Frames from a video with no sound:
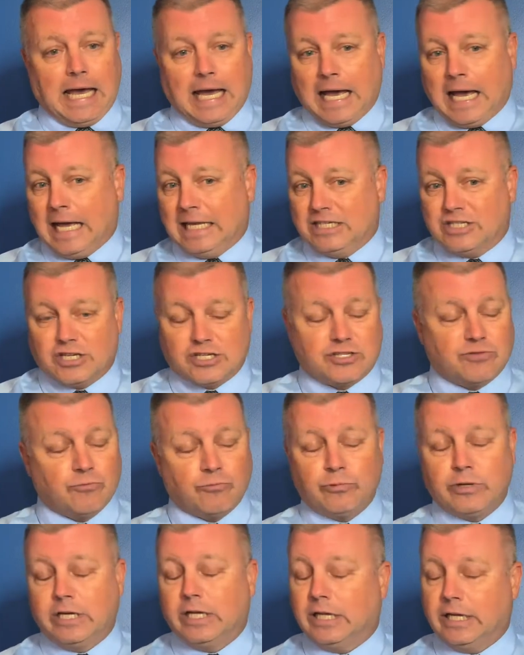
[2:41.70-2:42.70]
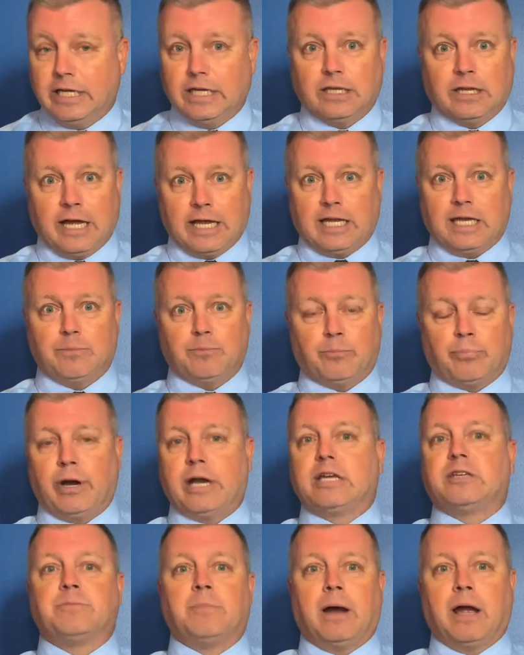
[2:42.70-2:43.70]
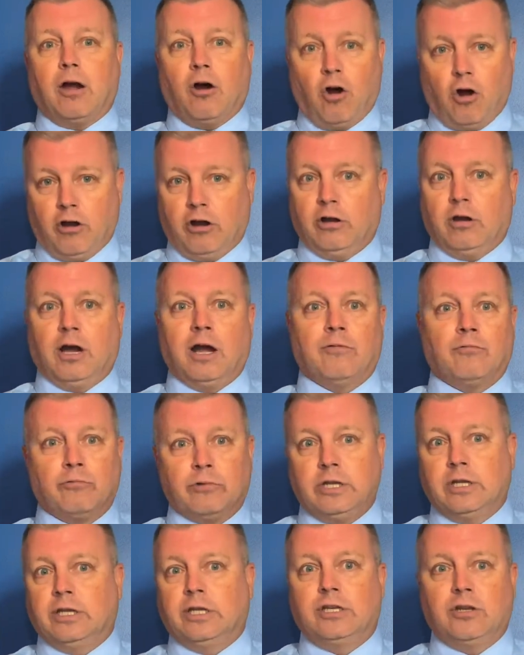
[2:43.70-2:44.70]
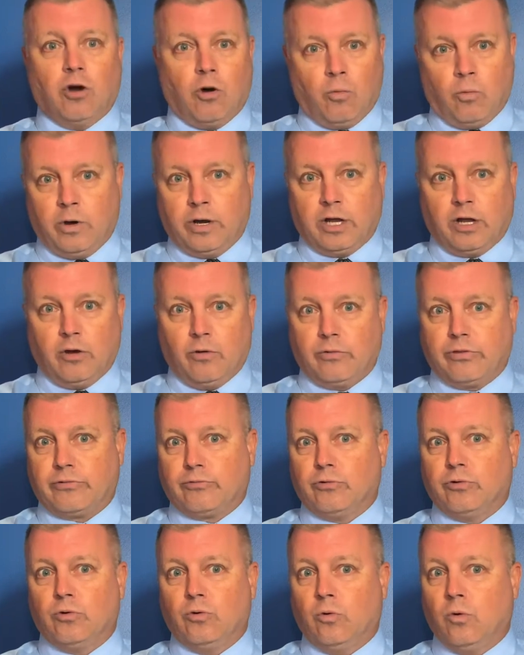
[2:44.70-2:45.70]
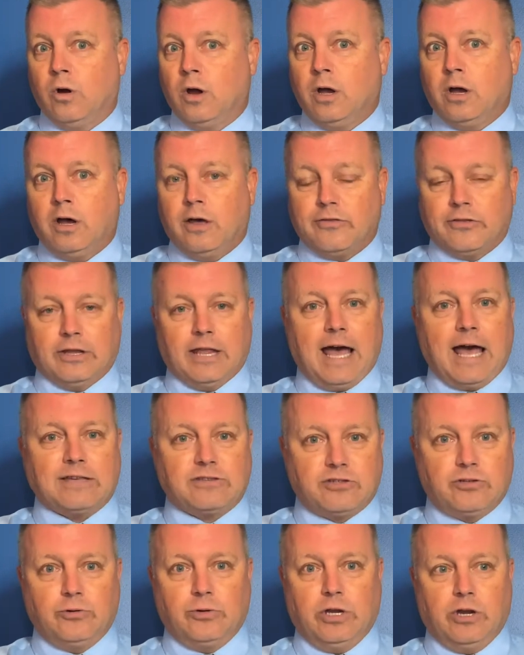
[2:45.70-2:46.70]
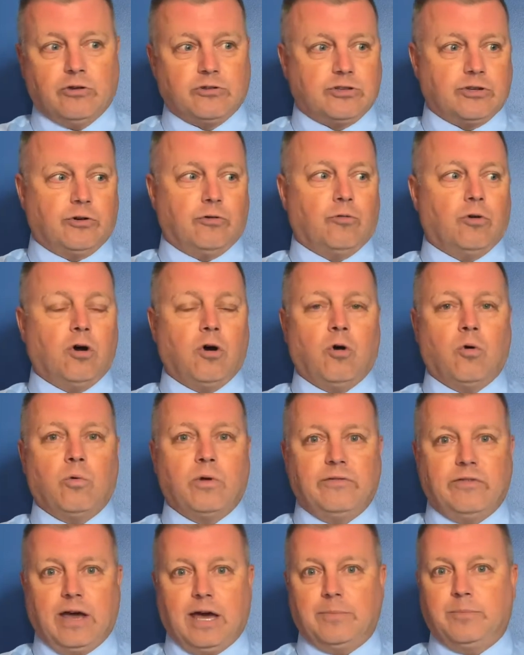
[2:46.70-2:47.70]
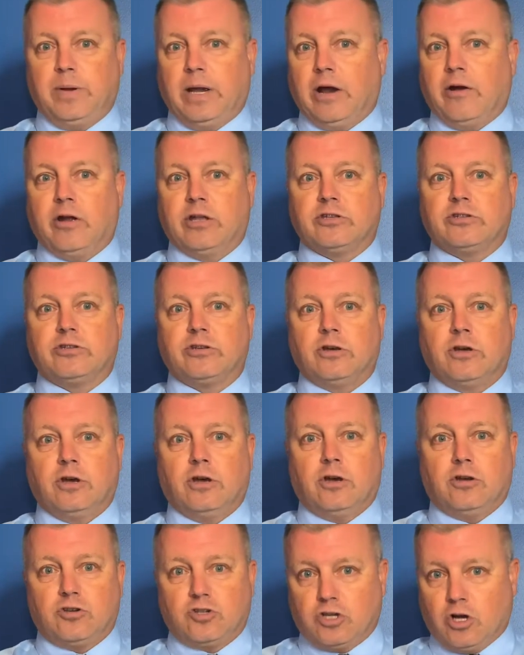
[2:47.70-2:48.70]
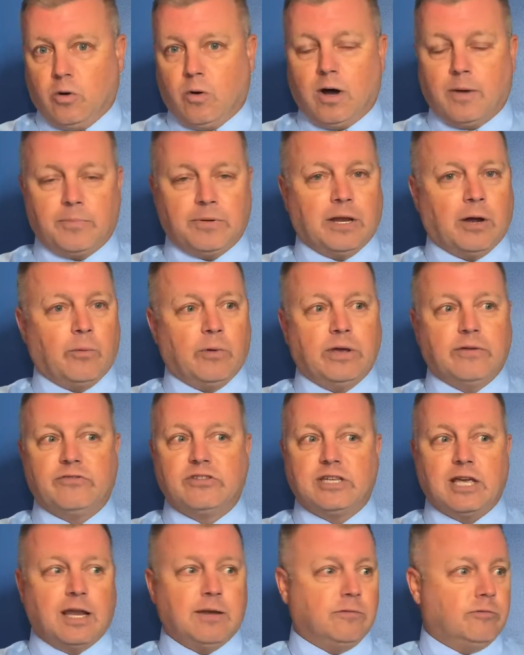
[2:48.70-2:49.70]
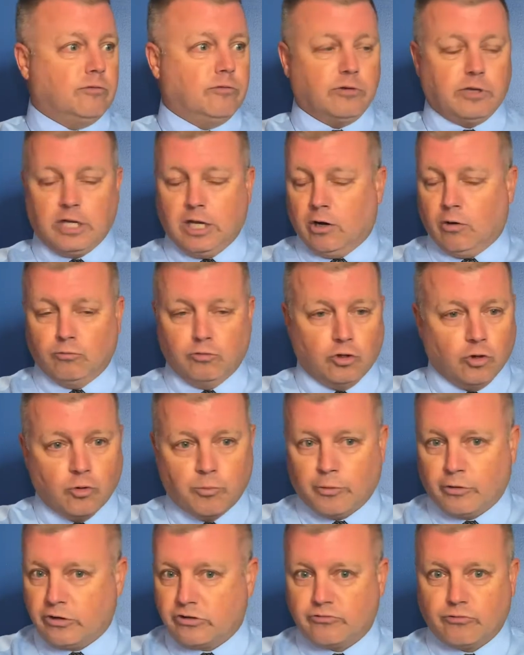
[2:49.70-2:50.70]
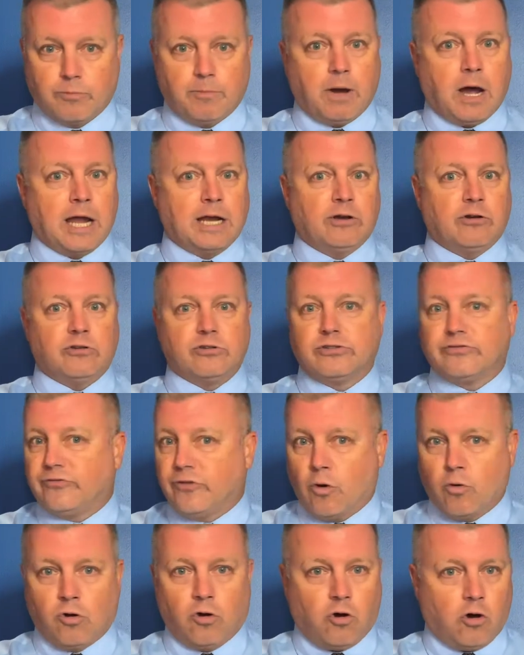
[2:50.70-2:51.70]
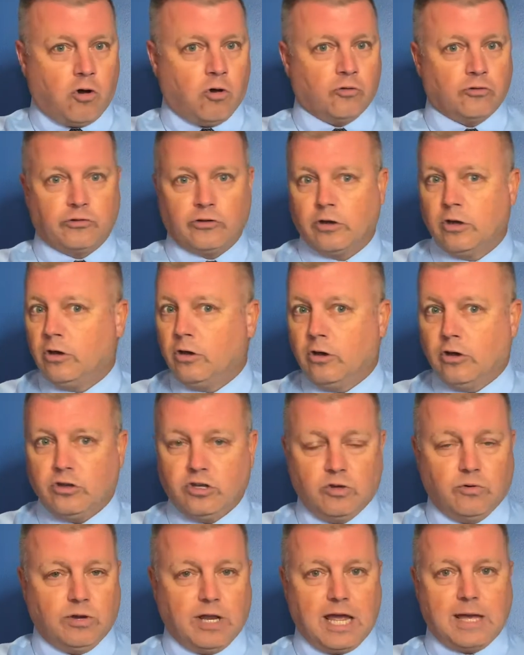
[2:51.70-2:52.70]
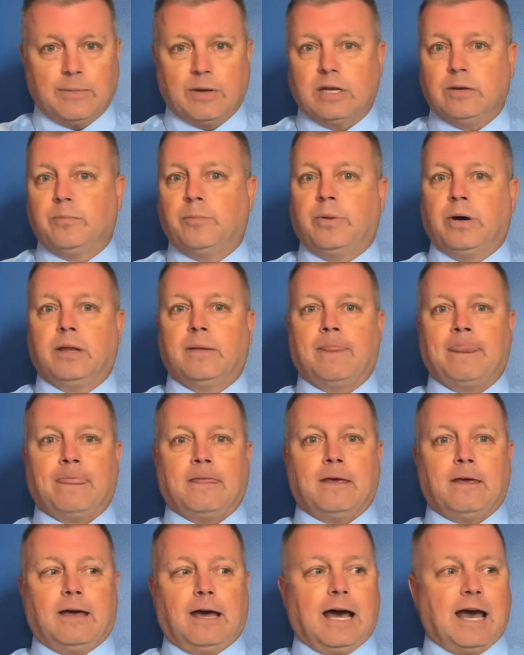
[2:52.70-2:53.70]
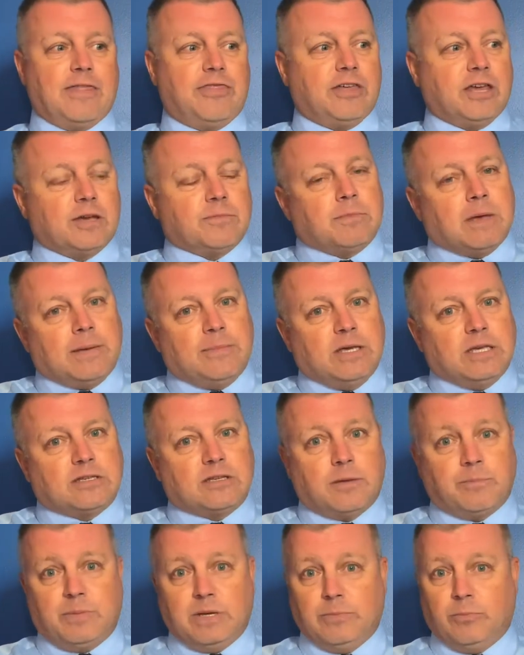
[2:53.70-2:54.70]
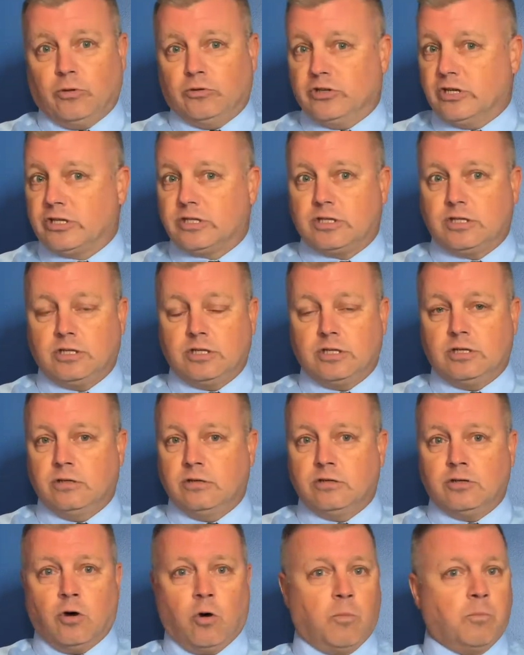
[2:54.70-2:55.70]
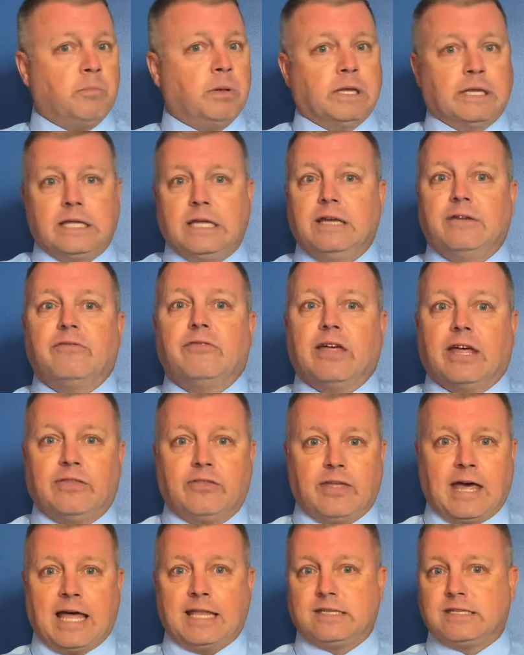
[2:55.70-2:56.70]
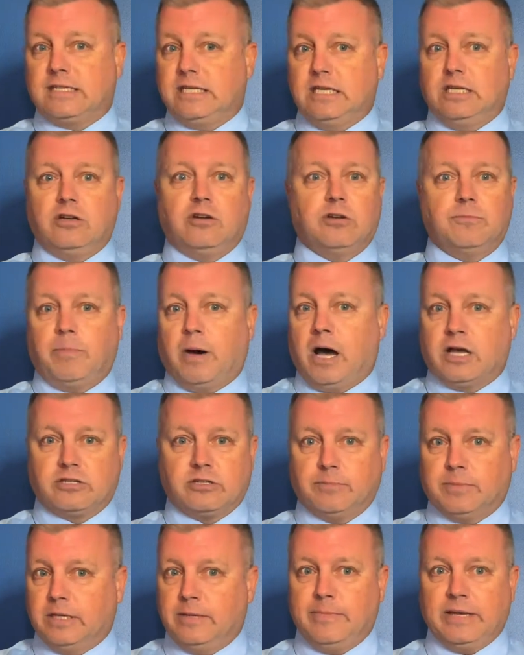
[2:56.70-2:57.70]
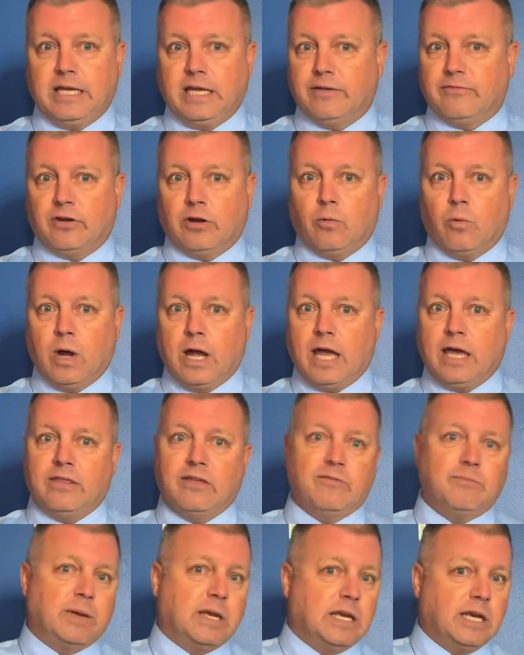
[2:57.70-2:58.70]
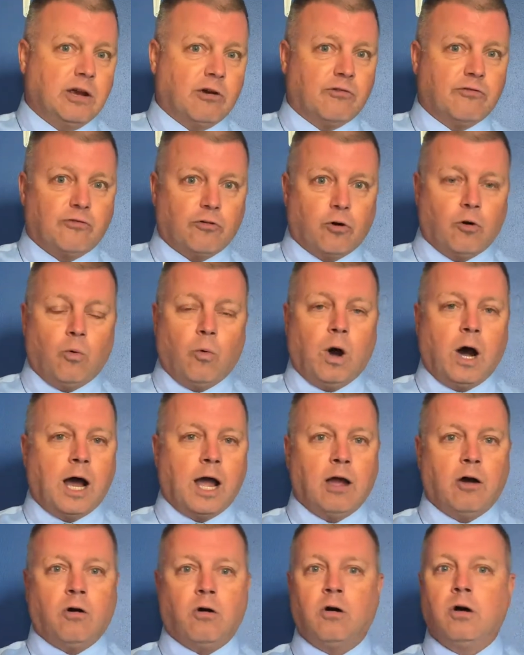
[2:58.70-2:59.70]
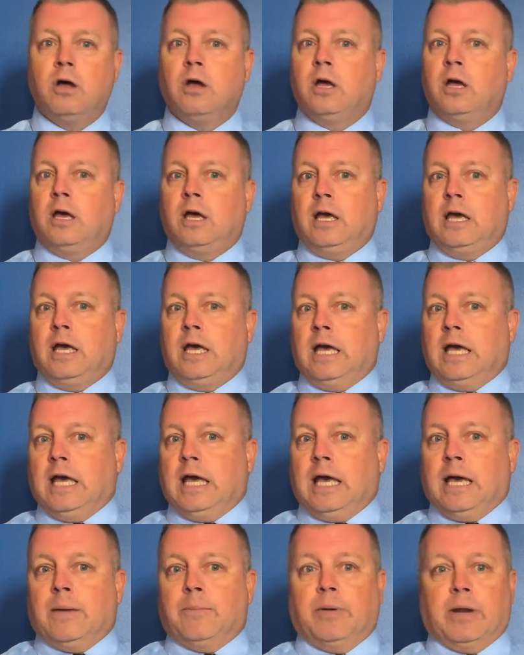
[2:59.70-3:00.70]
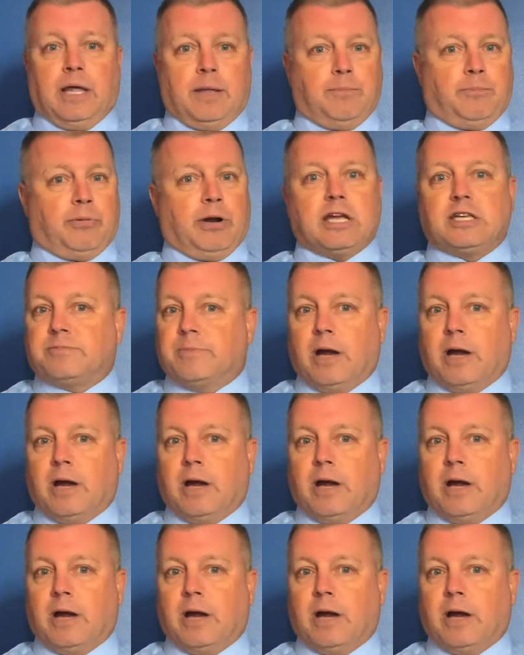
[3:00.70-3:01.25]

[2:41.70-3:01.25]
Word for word: I just really like it breaks my heart. I really don't want to go through the last two years in a row. We've had parents show up. Now we have sent you know numerous reminders, phone calls, you name it. But I think maybe some people just don't believe that that seat could possibly be given away. They've been here for a while but it breaks my